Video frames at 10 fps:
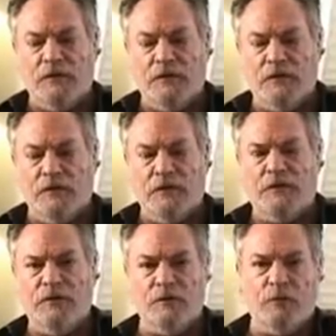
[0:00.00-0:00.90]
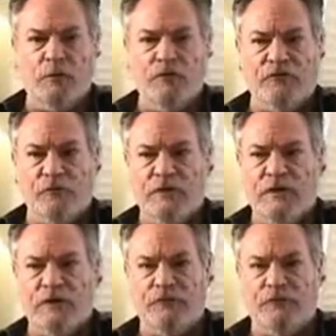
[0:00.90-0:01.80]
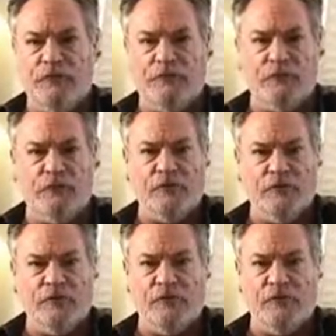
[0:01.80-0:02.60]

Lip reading: and to worship the extraterrestrials